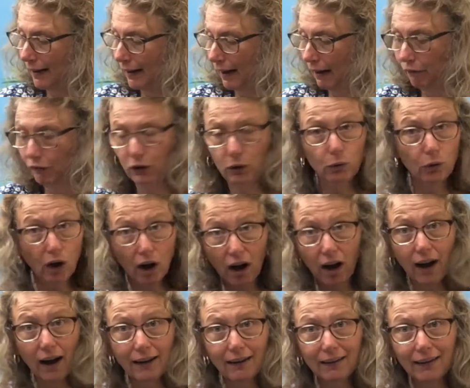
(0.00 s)
have you
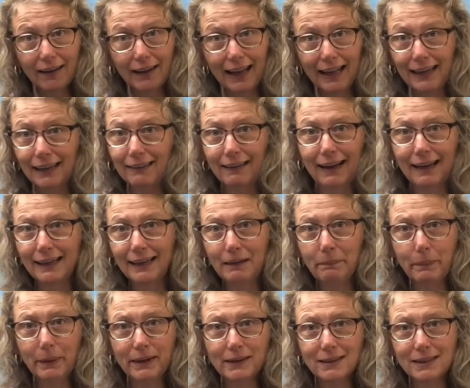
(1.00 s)
caught any
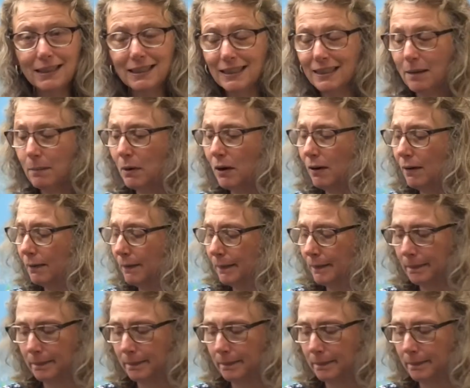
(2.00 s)
lightning bugs this summer?